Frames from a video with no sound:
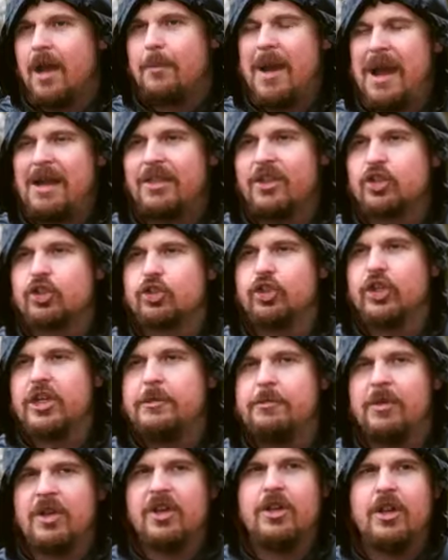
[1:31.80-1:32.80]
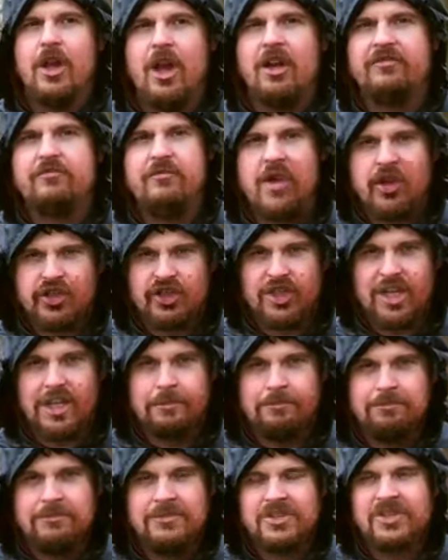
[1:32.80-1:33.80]
about the treatment of
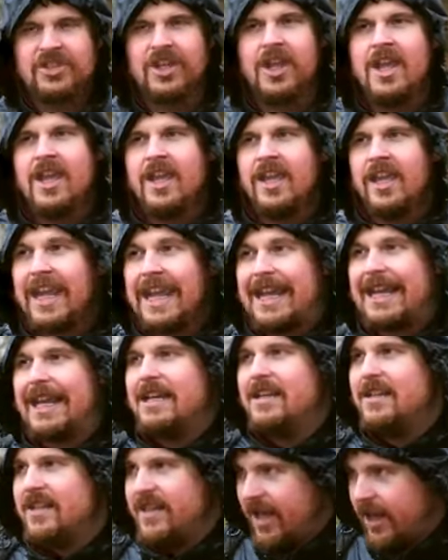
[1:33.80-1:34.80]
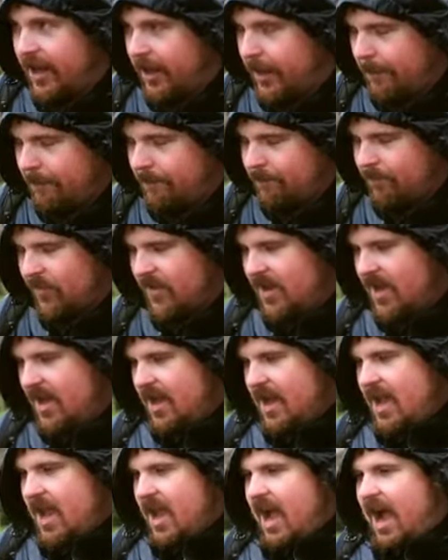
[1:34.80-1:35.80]
Muslims in India.
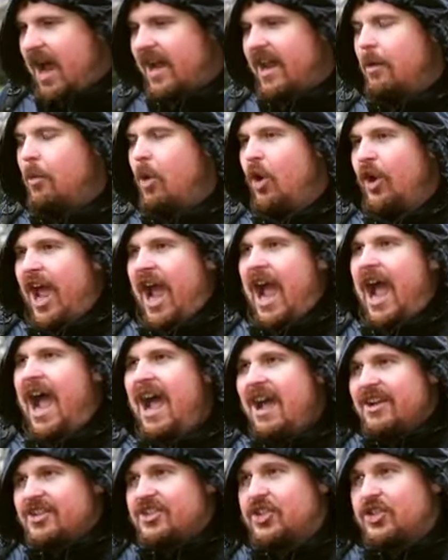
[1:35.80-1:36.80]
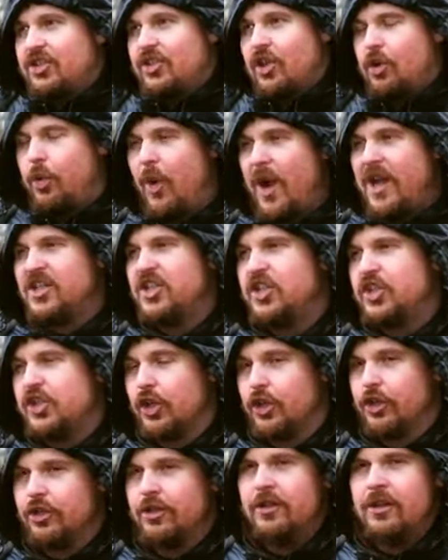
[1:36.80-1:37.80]
And I want to ask the
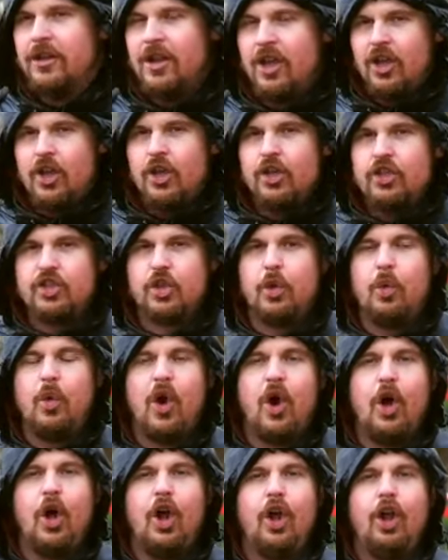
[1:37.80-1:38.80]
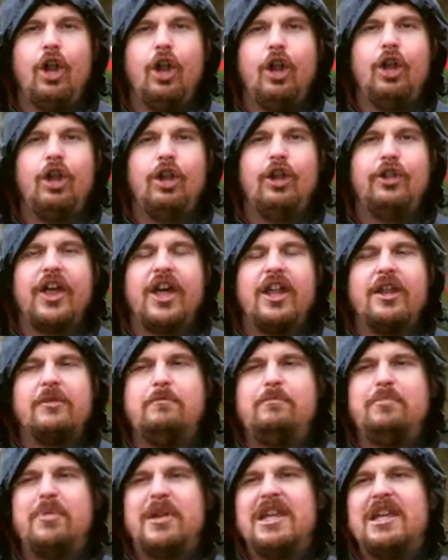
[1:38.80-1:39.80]
question to all the
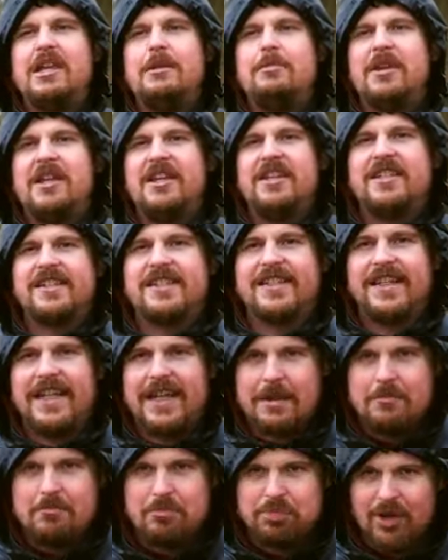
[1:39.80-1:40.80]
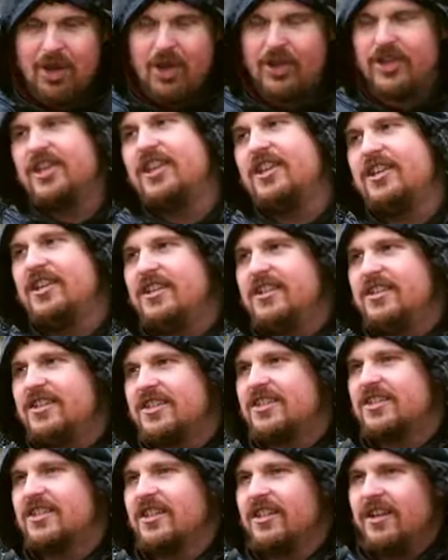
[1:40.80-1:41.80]
BBC
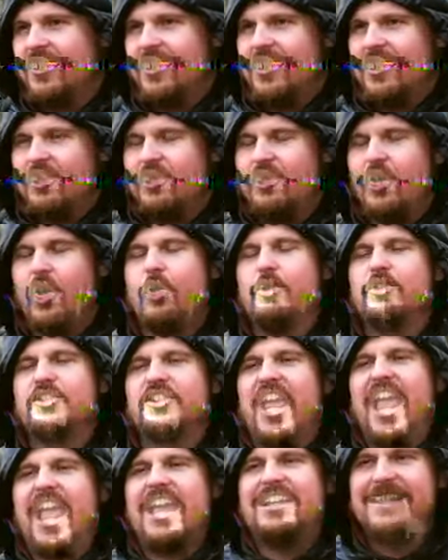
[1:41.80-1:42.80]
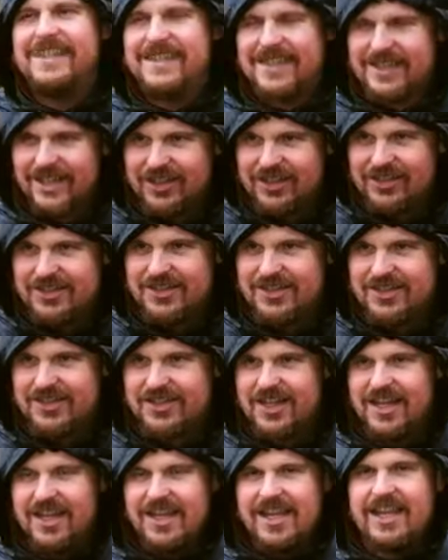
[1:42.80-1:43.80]
employees, those
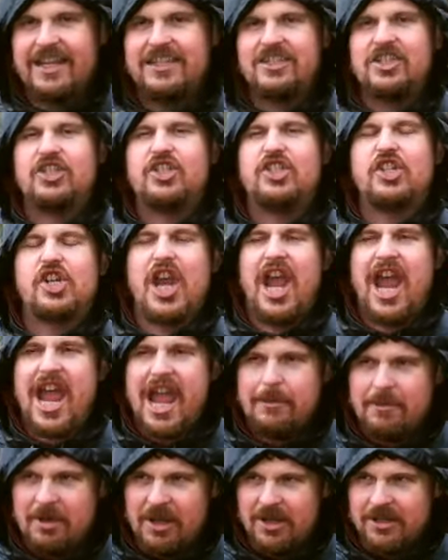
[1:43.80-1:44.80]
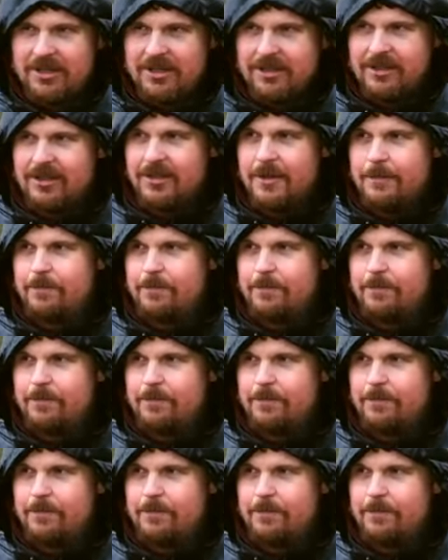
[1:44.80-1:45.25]
editors, its chairman,